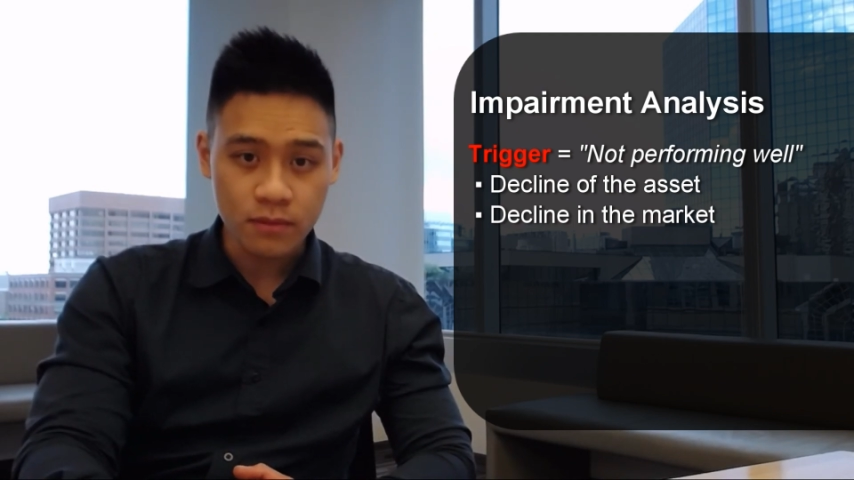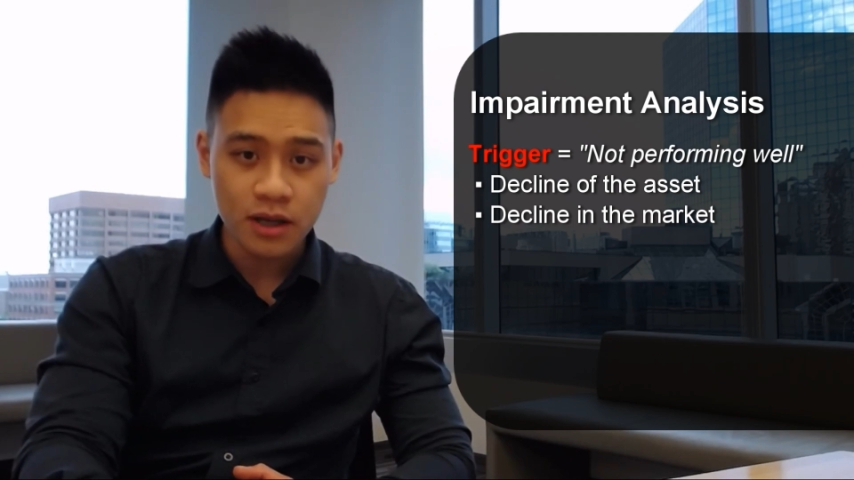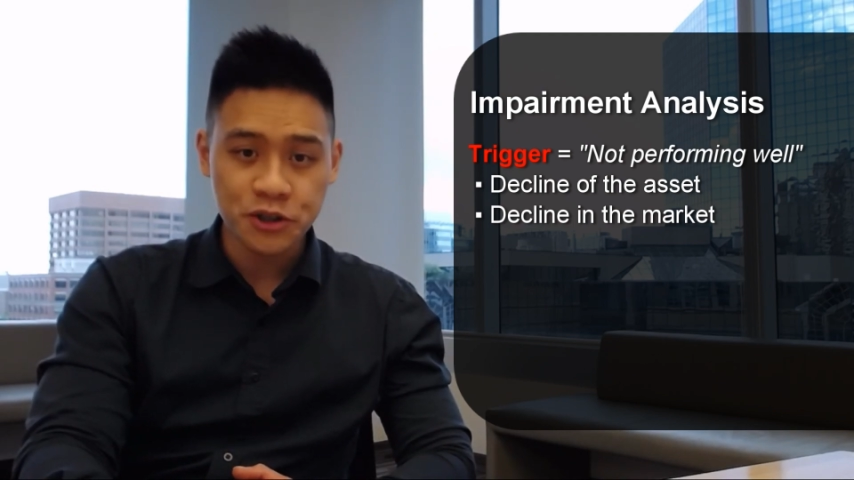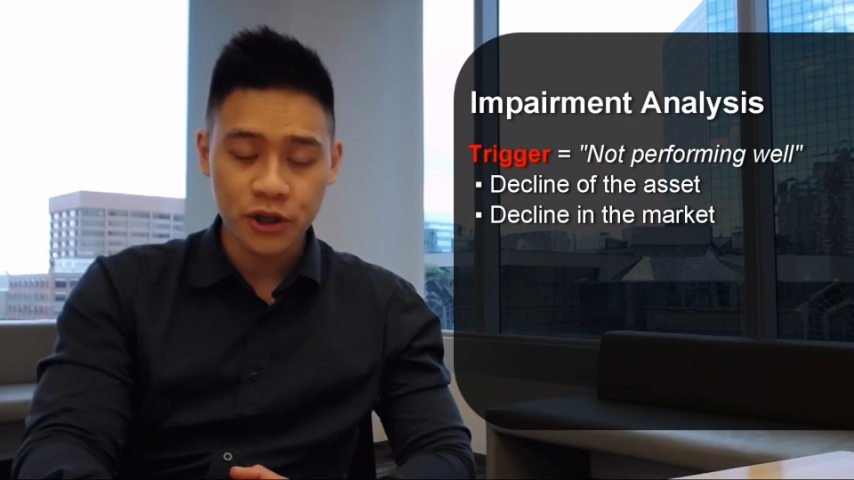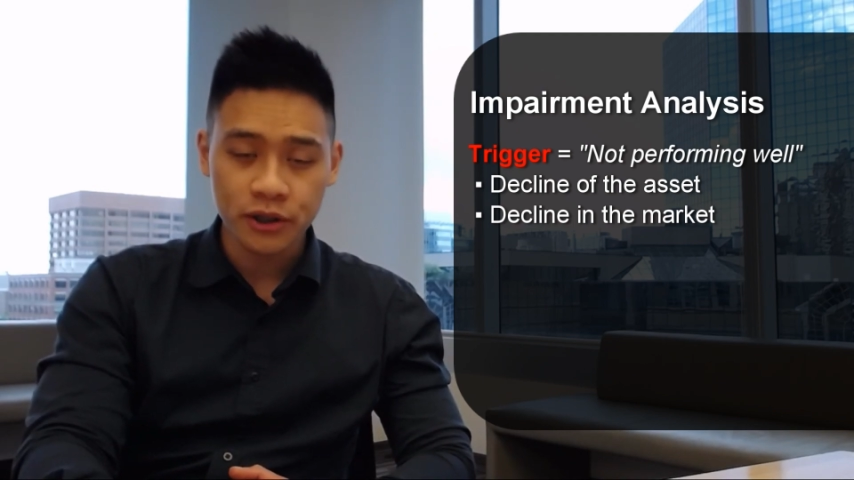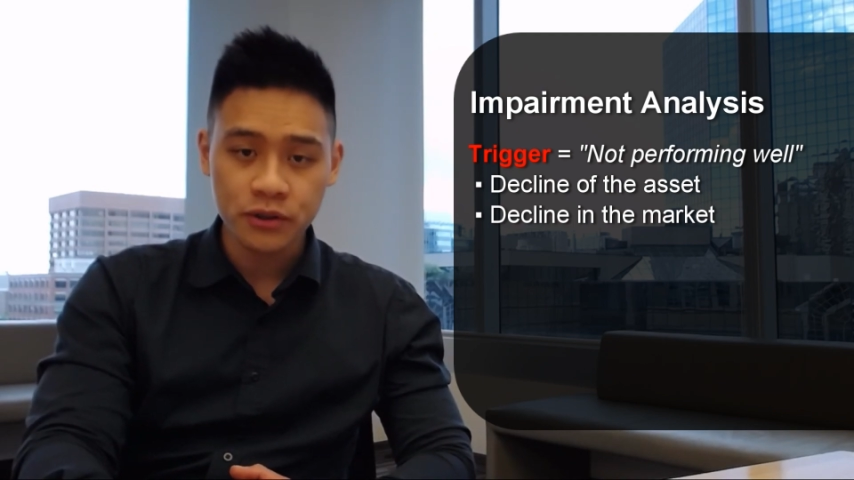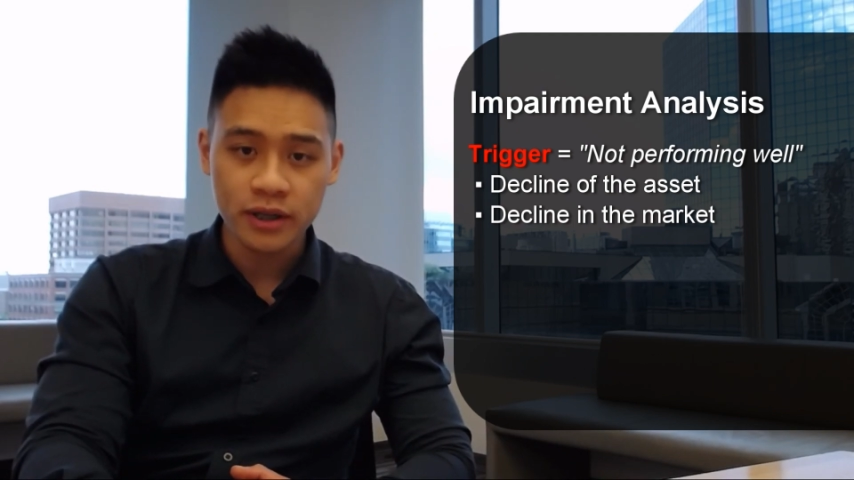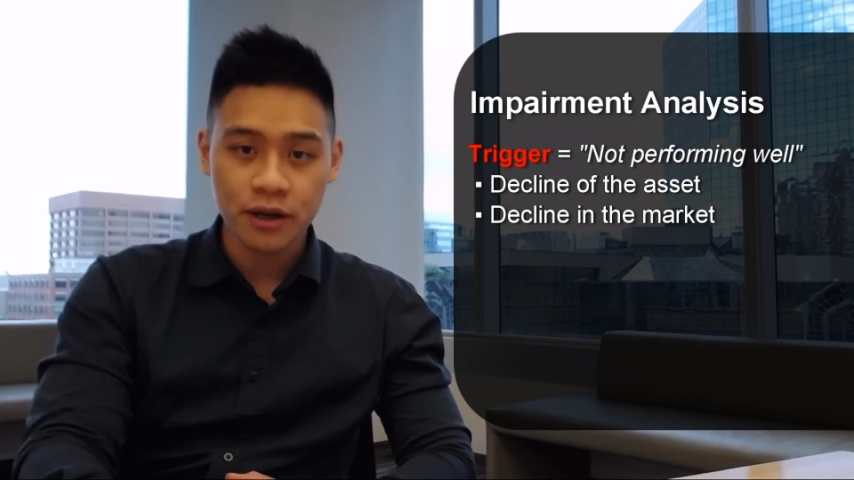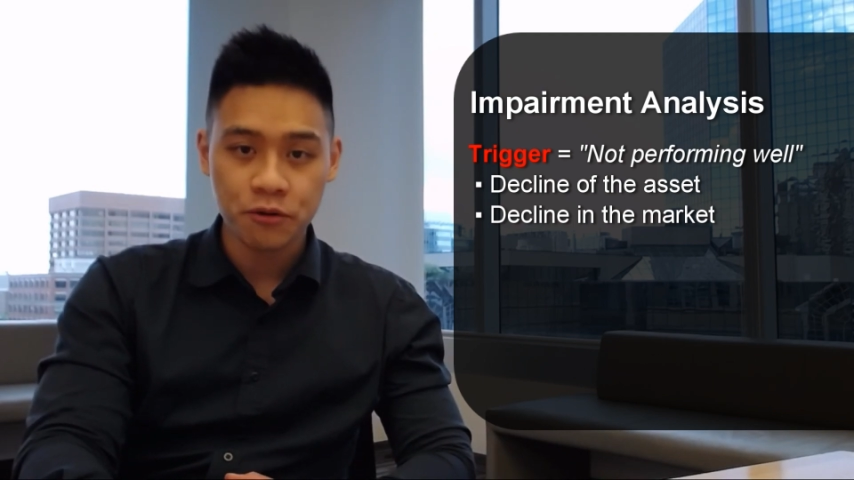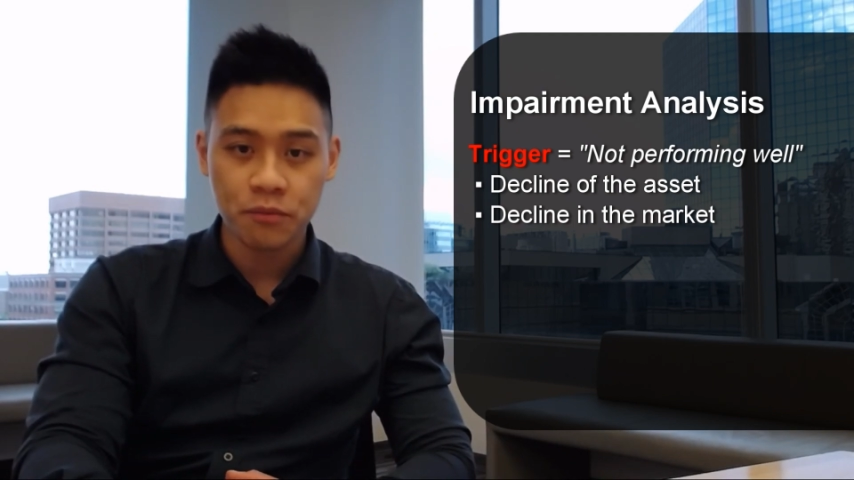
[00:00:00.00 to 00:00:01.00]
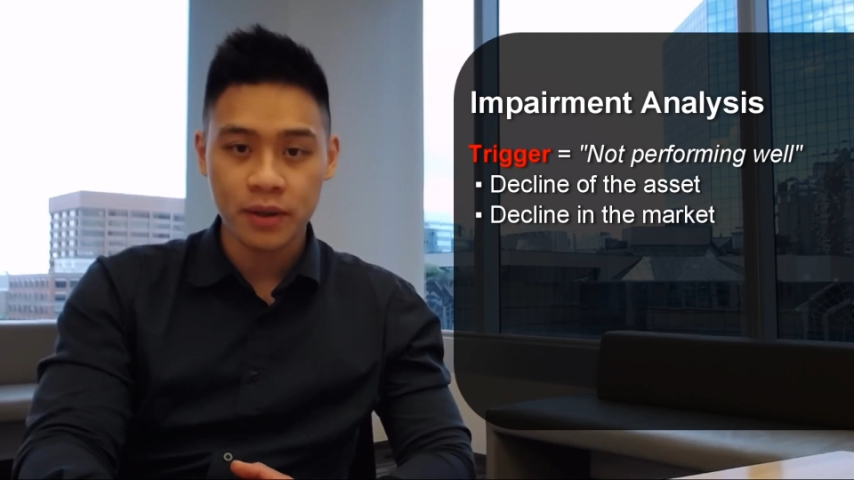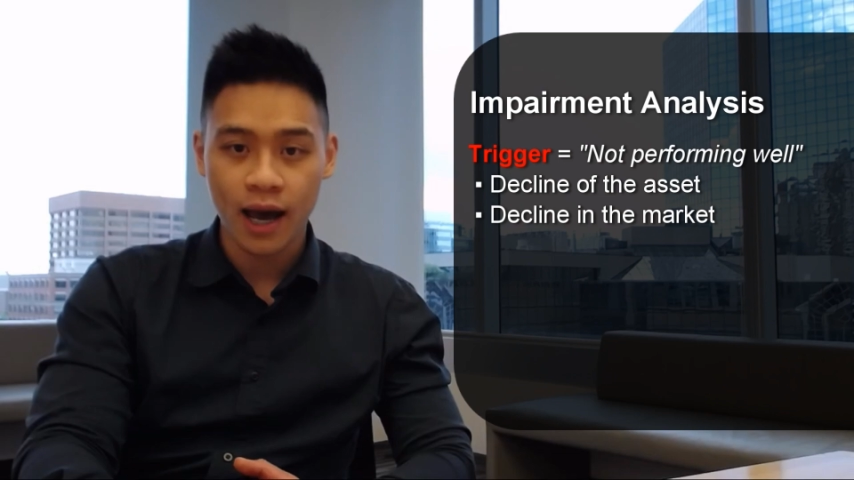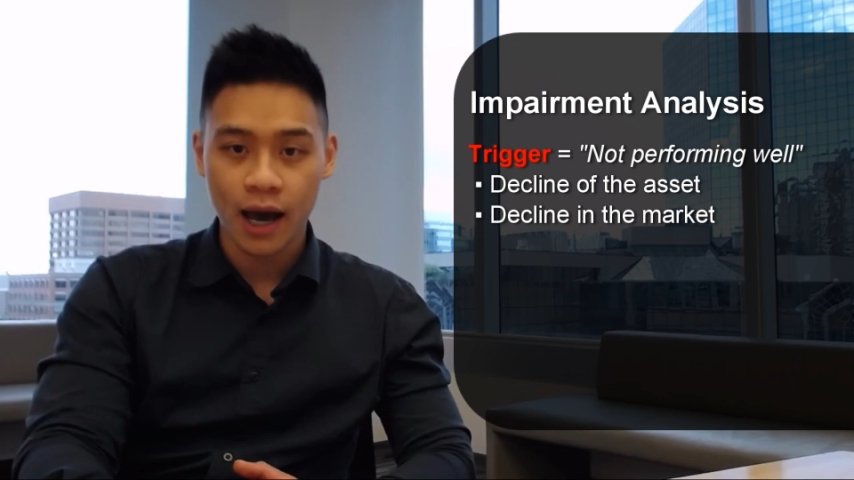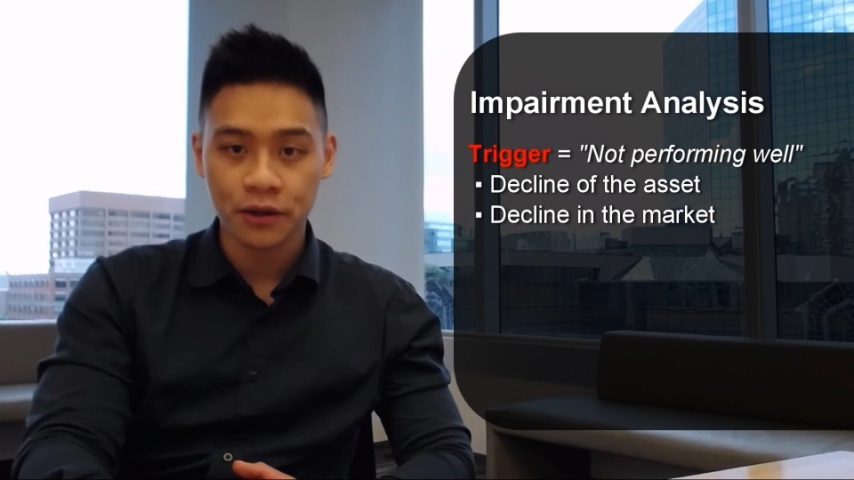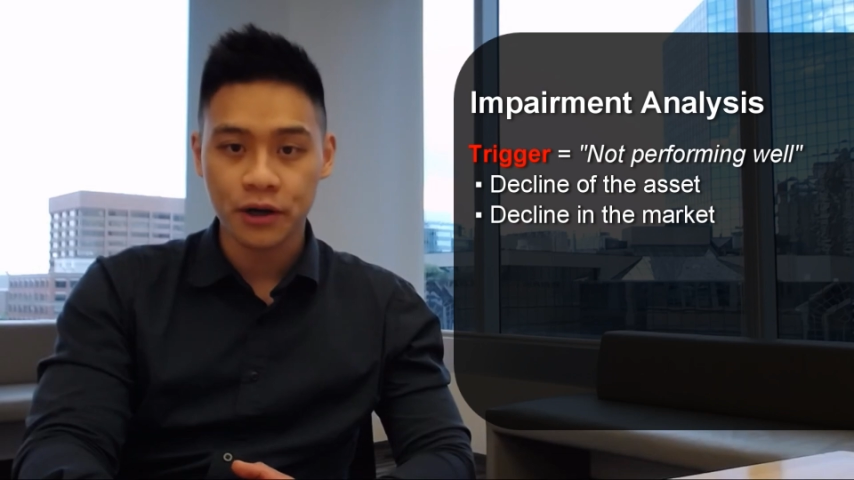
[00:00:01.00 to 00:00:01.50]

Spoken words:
Generally, there would be either